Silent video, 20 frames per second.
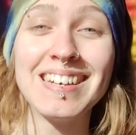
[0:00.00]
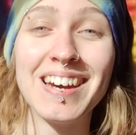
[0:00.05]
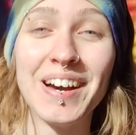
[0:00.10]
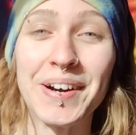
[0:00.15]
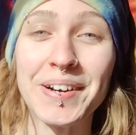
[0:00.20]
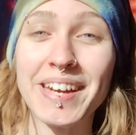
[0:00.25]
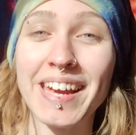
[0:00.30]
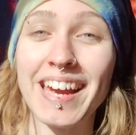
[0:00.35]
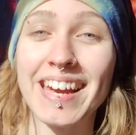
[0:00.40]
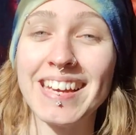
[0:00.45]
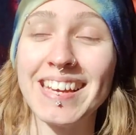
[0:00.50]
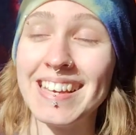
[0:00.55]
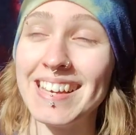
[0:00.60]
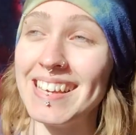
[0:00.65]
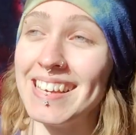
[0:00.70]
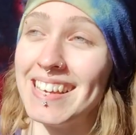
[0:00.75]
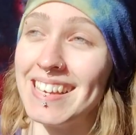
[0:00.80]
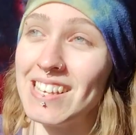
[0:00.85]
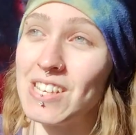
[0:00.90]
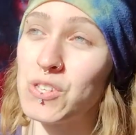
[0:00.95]
okay,
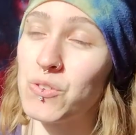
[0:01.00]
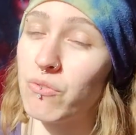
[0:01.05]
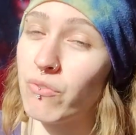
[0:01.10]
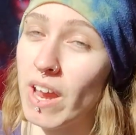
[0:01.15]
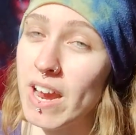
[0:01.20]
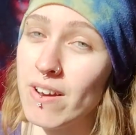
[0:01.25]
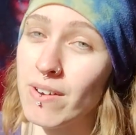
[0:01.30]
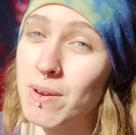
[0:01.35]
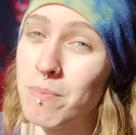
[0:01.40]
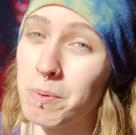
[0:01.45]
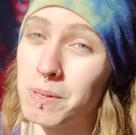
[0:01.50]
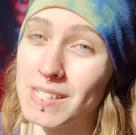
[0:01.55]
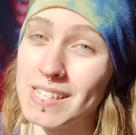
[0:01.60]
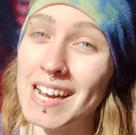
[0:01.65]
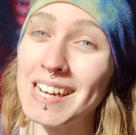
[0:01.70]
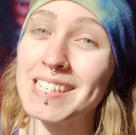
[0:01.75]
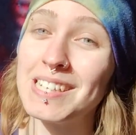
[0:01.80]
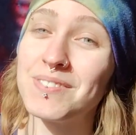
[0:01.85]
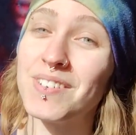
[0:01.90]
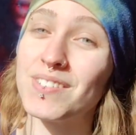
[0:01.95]
he's very
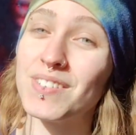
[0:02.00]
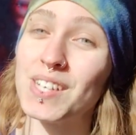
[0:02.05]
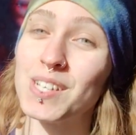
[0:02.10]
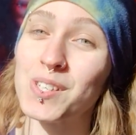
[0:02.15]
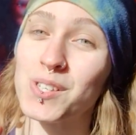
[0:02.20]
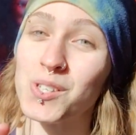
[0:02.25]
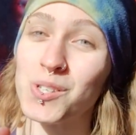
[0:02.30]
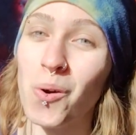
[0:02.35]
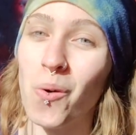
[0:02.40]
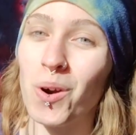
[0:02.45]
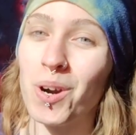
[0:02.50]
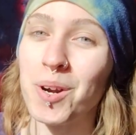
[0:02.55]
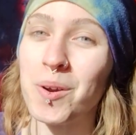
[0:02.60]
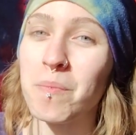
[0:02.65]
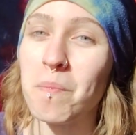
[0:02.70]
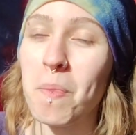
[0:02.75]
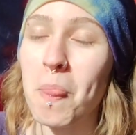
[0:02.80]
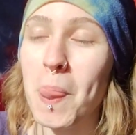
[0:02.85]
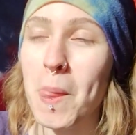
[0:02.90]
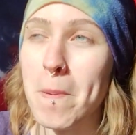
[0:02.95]
protective of his
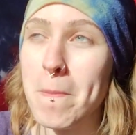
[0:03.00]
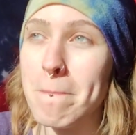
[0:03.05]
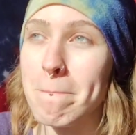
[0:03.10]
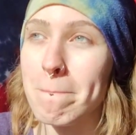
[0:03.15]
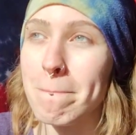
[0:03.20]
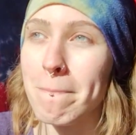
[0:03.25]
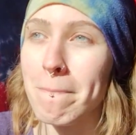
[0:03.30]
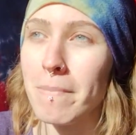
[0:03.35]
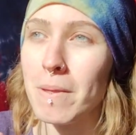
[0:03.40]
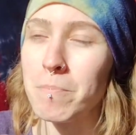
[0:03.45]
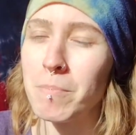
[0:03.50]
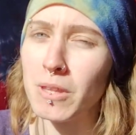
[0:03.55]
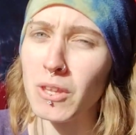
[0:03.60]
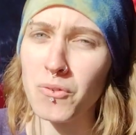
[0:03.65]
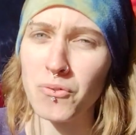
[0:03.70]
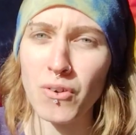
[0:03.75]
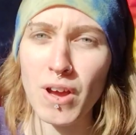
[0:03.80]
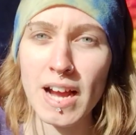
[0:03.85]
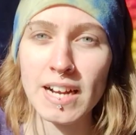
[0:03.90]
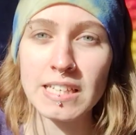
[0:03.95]
sword, but
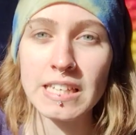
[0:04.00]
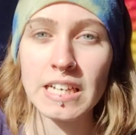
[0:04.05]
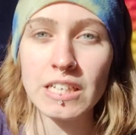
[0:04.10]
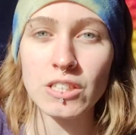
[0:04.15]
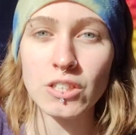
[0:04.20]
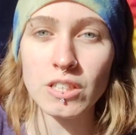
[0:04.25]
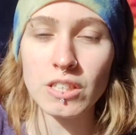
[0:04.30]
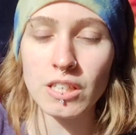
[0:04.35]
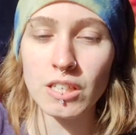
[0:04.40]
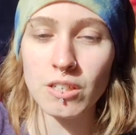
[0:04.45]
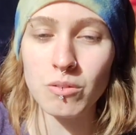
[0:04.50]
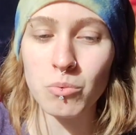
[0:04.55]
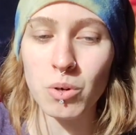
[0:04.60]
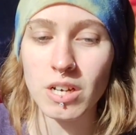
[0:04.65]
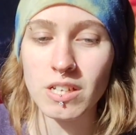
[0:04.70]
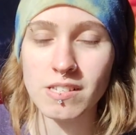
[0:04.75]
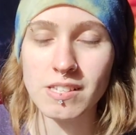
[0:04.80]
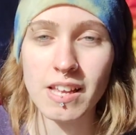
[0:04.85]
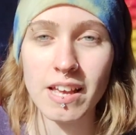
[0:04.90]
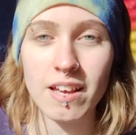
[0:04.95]
the fact that he
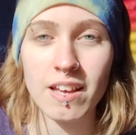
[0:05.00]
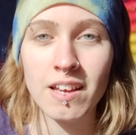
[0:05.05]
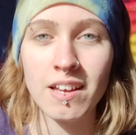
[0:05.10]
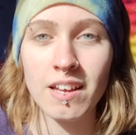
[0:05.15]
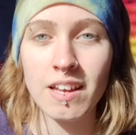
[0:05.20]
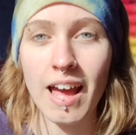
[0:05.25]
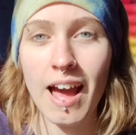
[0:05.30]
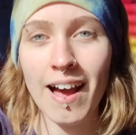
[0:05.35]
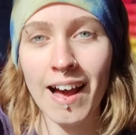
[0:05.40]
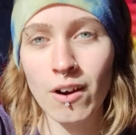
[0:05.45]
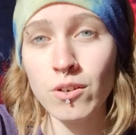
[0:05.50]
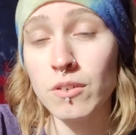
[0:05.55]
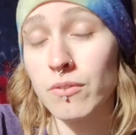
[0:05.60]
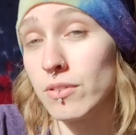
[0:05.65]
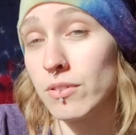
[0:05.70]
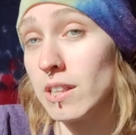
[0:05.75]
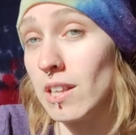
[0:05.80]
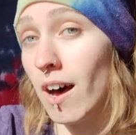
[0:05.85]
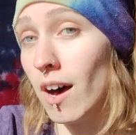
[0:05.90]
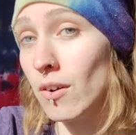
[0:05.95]
was out
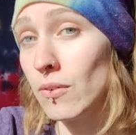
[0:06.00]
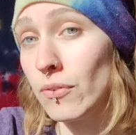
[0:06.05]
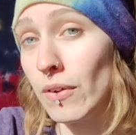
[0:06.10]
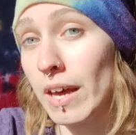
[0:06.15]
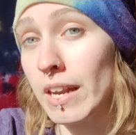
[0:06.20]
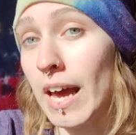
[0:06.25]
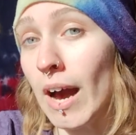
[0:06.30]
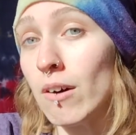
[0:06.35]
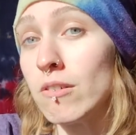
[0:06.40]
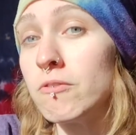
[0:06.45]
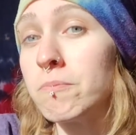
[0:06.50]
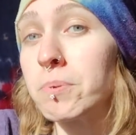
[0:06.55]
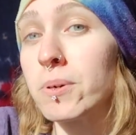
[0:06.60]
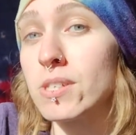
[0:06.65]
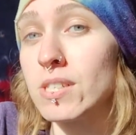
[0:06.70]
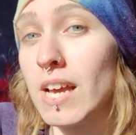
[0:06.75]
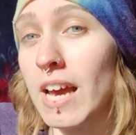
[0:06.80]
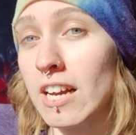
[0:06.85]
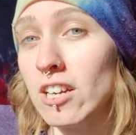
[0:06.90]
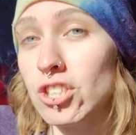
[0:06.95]
of love and out of
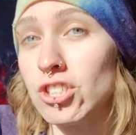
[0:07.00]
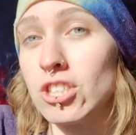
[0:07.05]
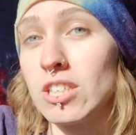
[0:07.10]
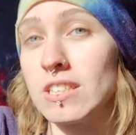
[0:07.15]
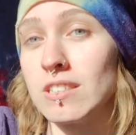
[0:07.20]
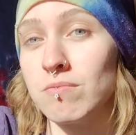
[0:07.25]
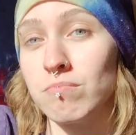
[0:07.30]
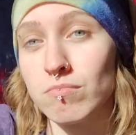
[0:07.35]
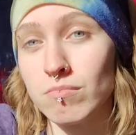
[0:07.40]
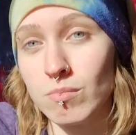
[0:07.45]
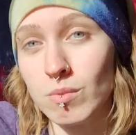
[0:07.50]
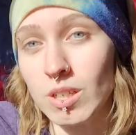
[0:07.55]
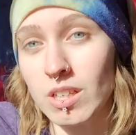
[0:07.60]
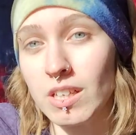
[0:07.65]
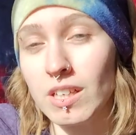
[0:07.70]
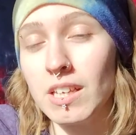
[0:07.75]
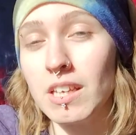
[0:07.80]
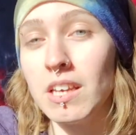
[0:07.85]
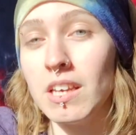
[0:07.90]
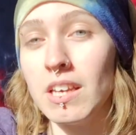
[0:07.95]
protection,
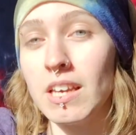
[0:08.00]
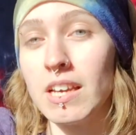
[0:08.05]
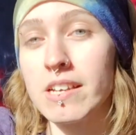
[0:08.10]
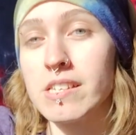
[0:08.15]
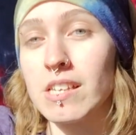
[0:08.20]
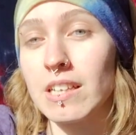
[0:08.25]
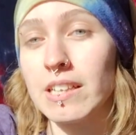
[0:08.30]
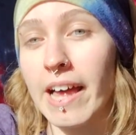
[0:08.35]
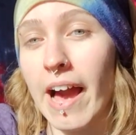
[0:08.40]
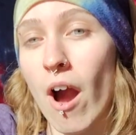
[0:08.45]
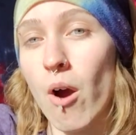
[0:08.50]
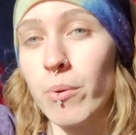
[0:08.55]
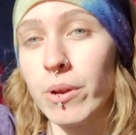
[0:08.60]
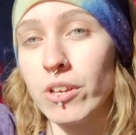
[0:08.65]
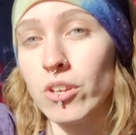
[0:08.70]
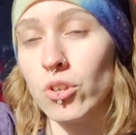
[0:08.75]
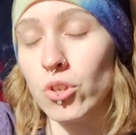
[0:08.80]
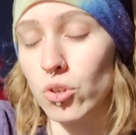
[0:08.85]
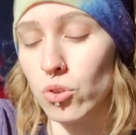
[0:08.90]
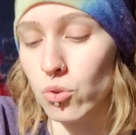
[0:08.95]
he is
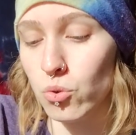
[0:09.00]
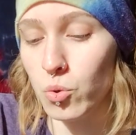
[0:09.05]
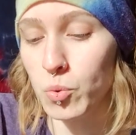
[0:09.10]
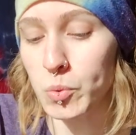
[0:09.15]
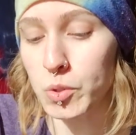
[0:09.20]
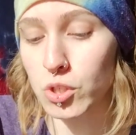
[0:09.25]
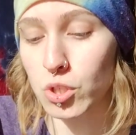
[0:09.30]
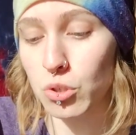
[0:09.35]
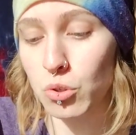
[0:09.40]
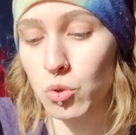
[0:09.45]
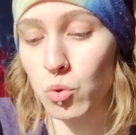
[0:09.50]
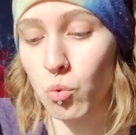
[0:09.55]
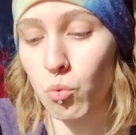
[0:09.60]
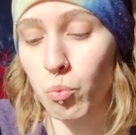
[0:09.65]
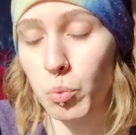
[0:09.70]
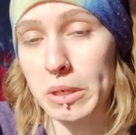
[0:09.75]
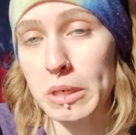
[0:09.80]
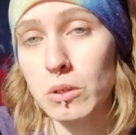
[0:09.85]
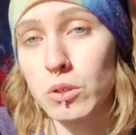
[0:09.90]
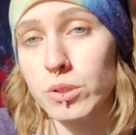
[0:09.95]
allowing you to
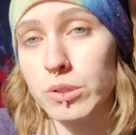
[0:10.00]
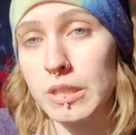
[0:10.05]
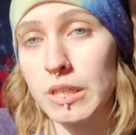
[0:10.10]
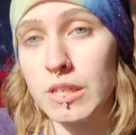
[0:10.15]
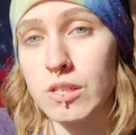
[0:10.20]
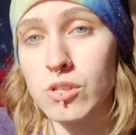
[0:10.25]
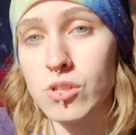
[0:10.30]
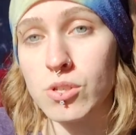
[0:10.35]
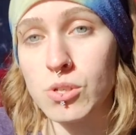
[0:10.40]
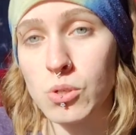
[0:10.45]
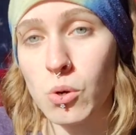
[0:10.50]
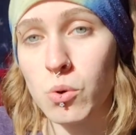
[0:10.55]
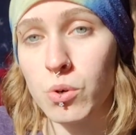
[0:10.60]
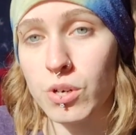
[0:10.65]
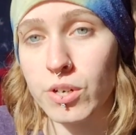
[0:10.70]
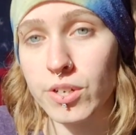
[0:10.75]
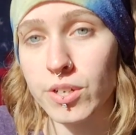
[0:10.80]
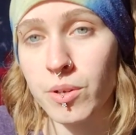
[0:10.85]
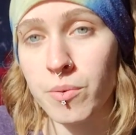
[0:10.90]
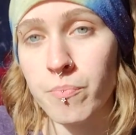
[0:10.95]
wield his
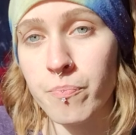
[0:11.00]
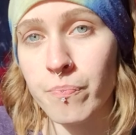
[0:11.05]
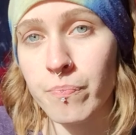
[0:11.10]
sword.